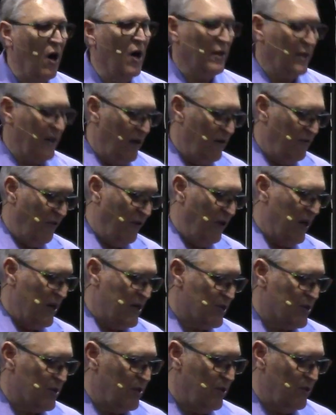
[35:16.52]
God can fill
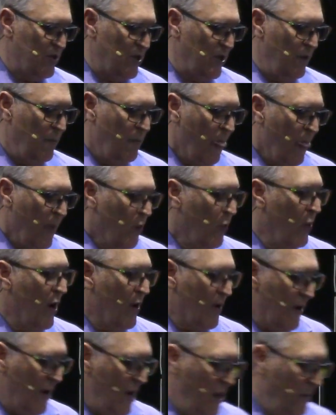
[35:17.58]
us. You see,
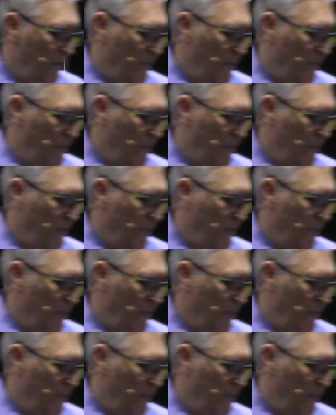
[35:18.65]
we are